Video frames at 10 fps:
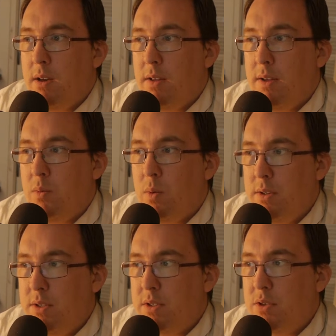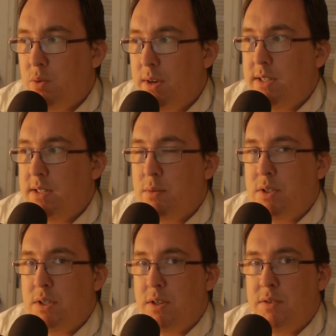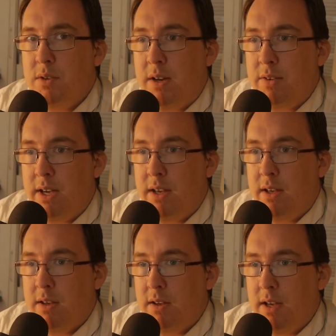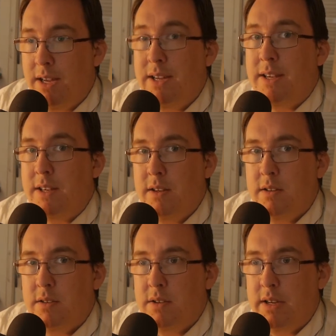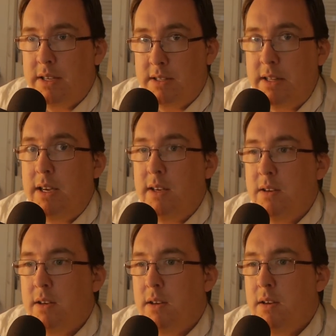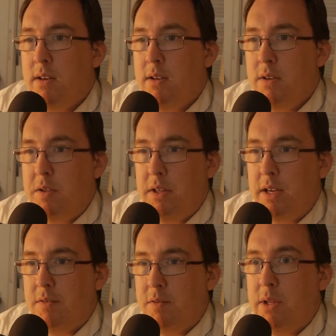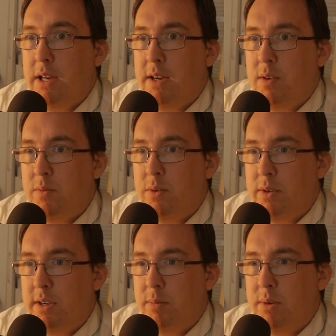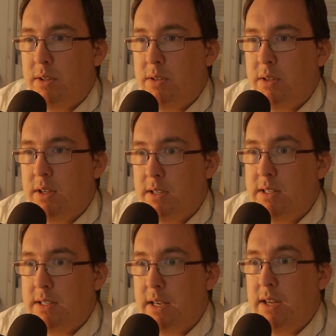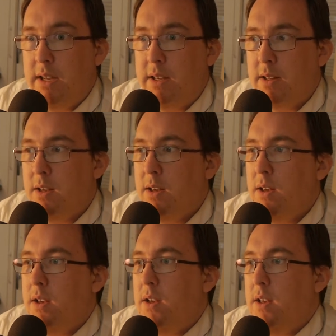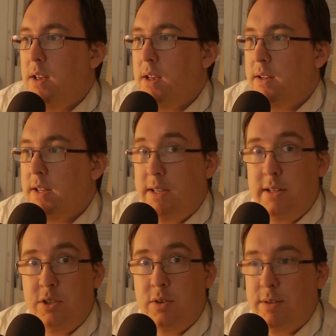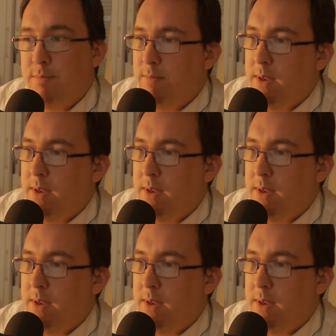I think once or twice it was enough to have a headache the next day. Not like a full hangover, really, but at least a headache. And I didn't enjoy it.